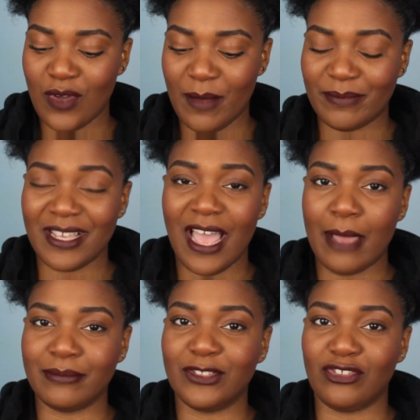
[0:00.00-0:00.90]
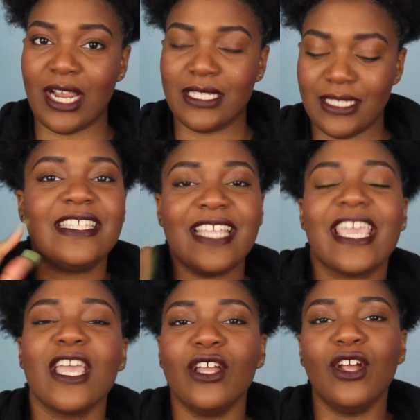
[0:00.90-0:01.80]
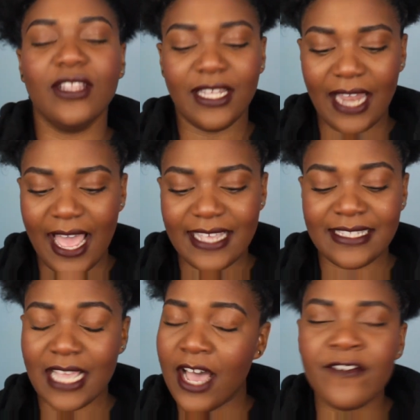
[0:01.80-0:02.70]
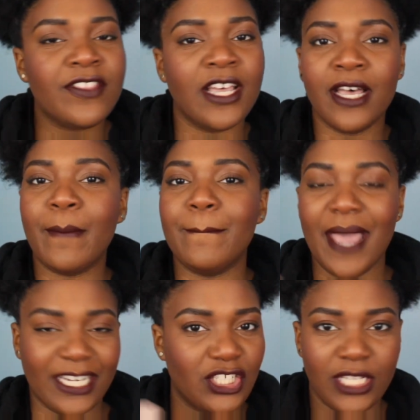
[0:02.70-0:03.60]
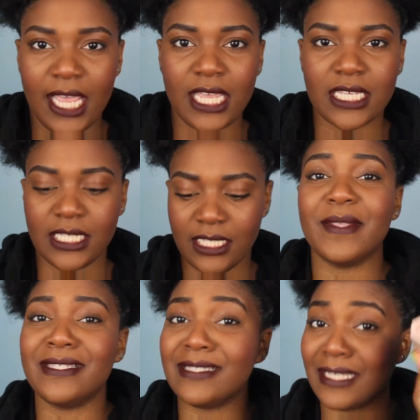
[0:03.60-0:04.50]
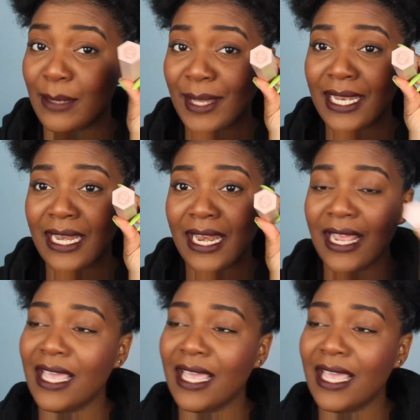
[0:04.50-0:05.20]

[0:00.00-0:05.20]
I'm stressed. Sticking along the lines of the matchsticks, Cinnamon